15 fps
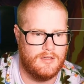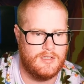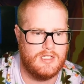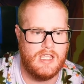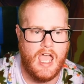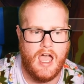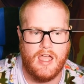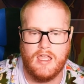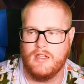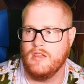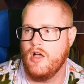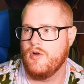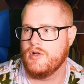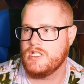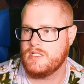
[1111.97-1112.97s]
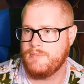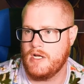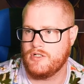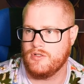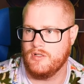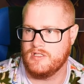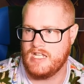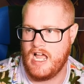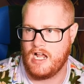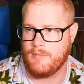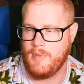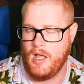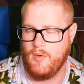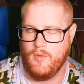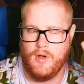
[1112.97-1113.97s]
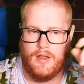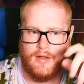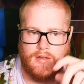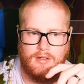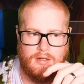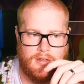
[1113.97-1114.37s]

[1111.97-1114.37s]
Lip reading: Yeah, it lowers special attack by 1.